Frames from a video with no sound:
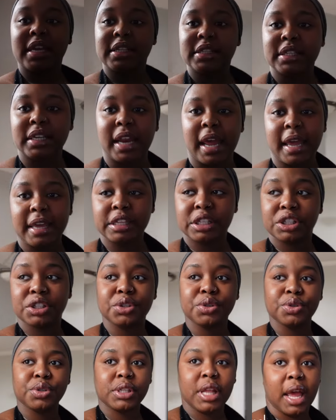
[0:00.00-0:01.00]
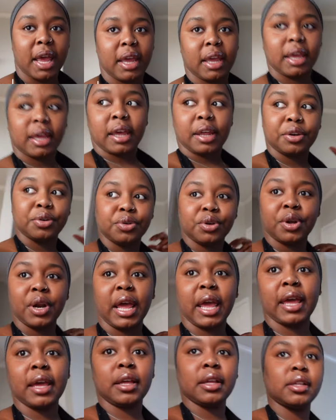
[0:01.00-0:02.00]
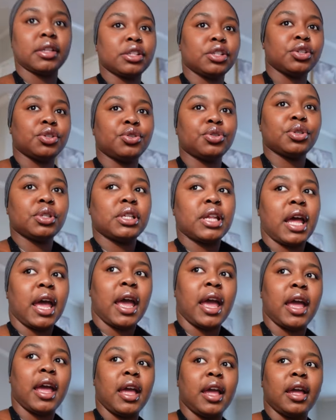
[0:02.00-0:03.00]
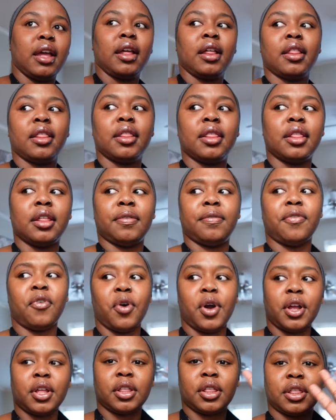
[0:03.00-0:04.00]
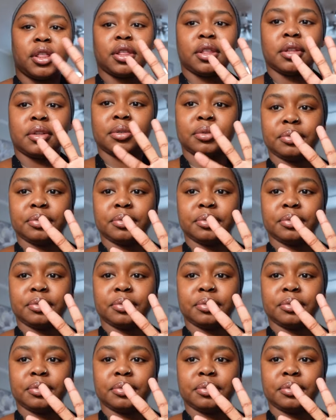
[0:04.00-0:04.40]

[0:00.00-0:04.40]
Today is Tuesday. I do know that. Tuesday the 4th.